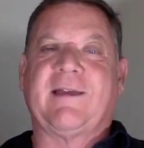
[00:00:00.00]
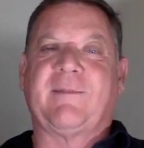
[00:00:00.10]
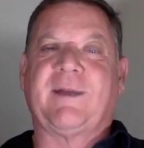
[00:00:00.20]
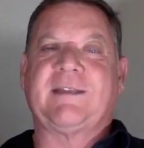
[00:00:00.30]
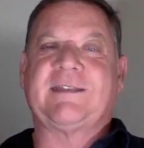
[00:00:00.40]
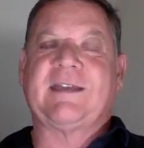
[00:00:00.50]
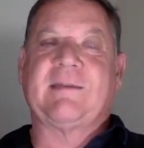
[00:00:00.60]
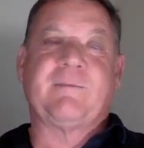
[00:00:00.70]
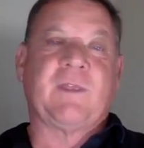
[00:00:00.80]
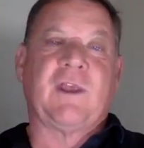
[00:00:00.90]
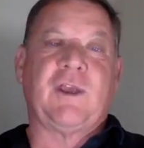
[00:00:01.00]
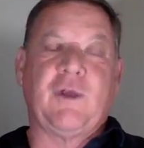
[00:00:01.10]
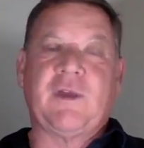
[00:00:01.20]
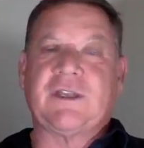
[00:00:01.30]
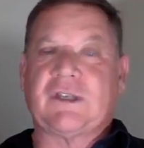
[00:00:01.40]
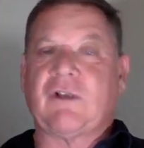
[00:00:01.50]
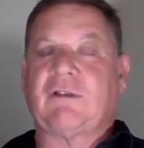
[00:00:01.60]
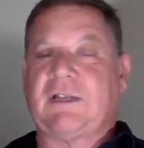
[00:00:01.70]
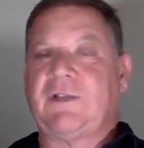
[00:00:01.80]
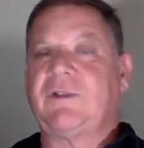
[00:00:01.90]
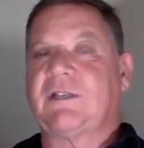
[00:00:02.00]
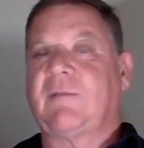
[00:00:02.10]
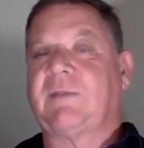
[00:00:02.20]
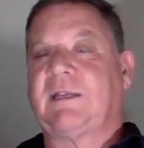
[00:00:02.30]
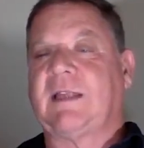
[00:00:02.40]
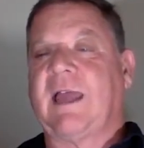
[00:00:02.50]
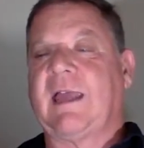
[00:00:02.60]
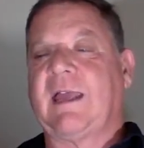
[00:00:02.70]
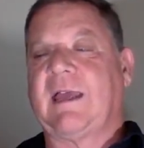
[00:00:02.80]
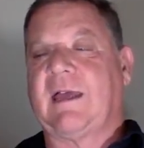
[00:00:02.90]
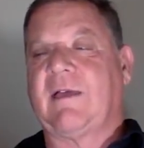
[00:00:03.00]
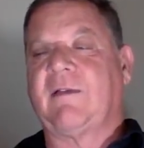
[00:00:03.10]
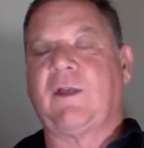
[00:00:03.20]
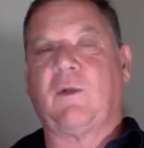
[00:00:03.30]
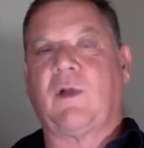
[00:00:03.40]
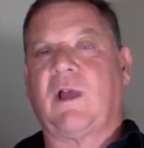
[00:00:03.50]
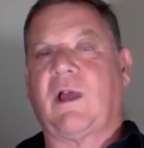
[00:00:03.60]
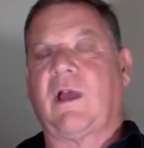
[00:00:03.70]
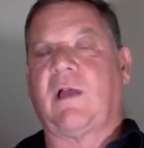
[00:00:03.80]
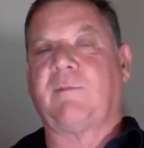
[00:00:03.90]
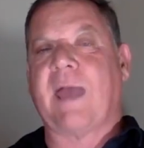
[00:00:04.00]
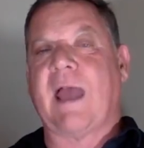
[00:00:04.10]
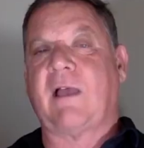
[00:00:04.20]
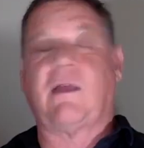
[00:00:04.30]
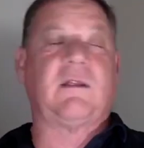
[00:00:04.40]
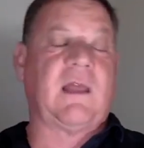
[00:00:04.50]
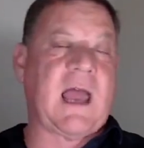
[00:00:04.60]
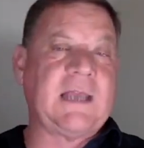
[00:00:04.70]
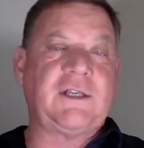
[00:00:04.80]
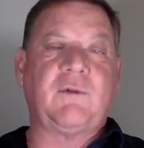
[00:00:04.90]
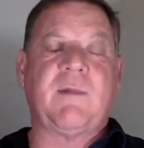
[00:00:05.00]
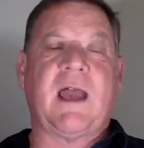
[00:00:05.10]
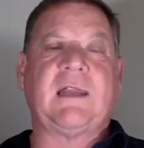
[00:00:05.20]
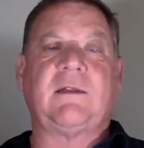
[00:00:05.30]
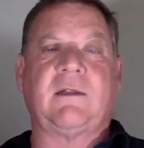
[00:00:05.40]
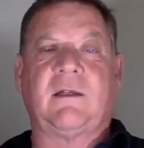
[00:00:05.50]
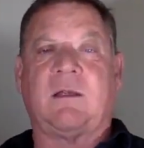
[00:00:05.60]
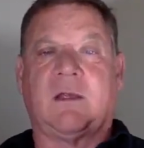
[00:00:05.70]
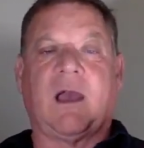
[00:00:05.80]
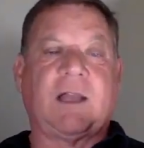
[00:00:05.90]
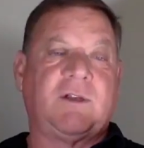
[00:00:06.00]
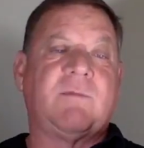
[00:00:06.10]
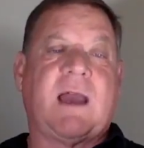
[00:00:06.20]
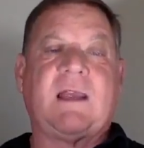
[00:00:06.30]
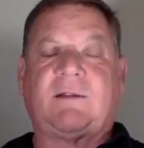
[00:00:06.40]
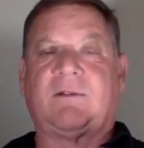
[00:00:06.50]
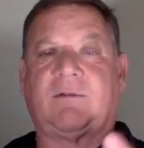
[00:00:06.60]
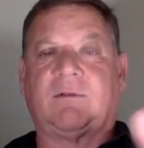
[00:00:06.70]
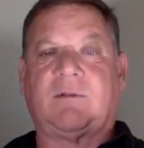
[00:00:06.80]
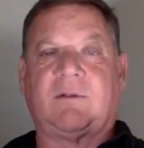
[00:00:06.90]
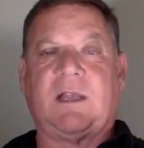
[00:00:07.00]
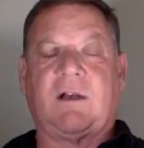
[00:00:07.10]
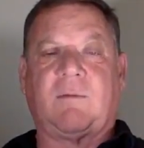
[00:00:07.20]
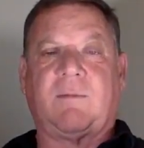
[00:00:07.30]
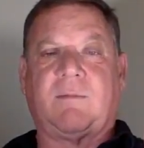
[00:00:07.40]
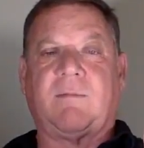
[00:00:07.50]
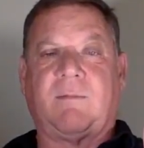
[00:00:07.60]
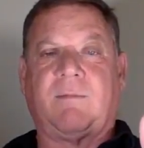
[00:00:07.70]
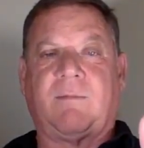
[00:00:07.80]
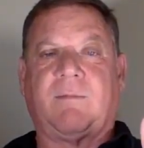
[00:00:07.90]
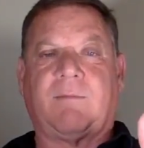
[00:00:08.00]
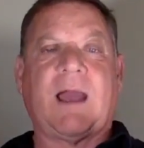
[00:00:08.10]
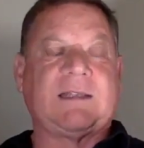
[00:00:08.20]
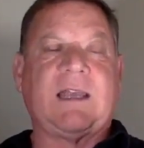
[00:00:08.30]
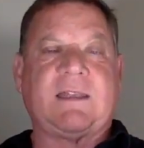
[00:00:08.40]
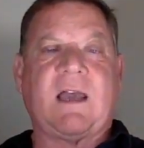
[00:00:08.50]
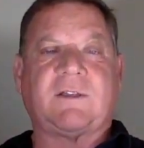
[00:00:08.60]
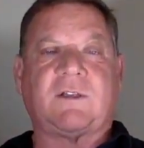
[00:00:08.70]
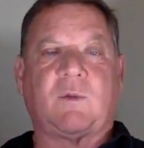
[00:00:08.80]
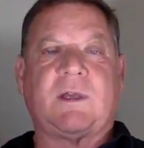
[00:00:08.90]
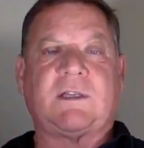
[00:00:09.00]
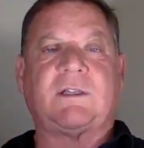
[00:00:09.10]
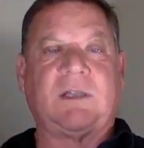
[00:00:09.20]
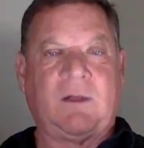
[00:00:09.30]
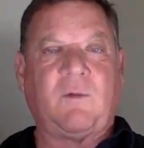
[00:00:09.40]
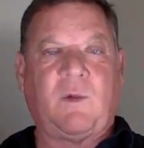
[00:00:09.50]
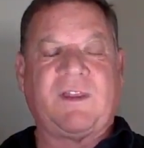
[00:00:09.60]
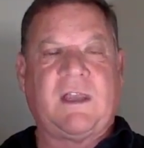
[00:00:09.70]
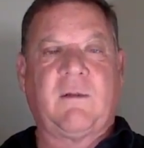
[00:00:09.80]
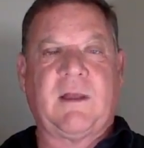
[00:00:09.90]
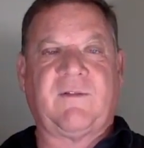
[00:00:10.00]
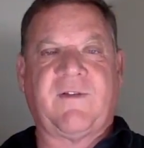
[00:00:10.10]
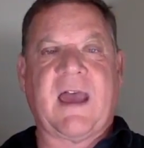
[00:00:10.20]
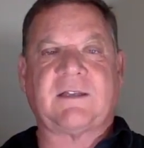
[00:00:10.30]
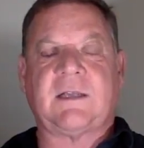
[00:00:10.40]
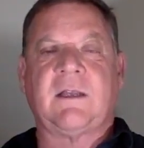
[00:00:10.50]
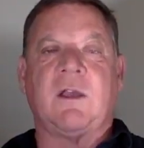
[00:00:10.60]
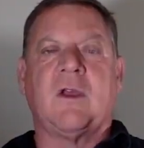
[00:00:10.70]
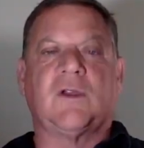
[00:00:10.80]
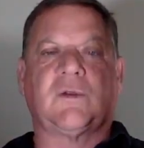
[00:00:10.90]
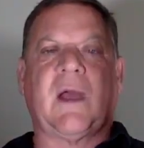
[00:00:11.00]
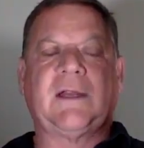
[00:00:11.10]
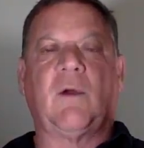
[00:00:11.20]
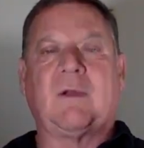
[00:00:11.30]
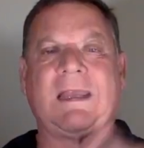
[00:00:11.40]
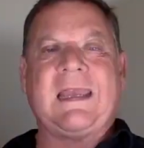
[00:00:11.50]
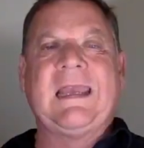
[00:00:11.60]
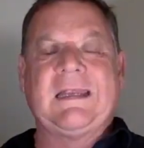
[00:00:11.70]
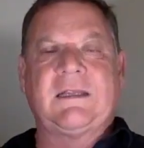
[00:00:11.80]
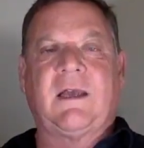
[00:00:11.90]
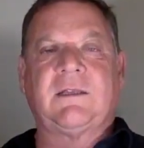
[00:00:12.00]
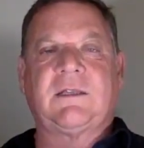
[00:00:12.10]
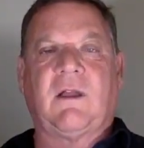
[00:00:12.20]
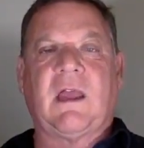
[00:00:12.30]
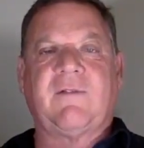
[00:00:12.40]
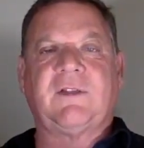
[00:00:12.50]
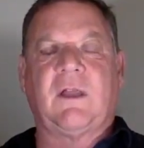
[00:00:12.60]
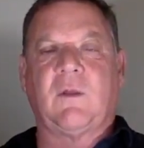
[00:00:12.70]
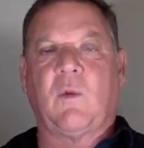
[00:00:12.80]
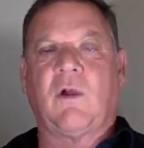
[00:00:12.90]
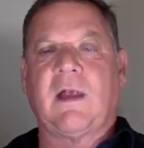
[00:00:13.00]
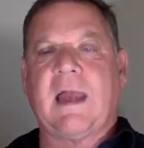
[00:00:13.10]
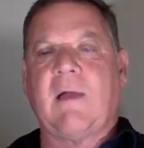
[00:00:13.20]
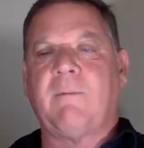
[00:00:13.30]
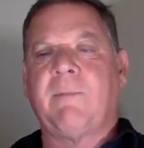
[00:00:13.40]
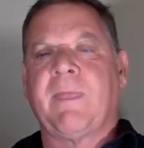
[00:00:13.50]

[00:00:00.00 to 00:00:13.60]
but uh, you can certainly do something like, uh, you know, cut back. I do mine. I do my inter, my ten thousand swings with intermittent fasting. So I don't eat until I've done the workout,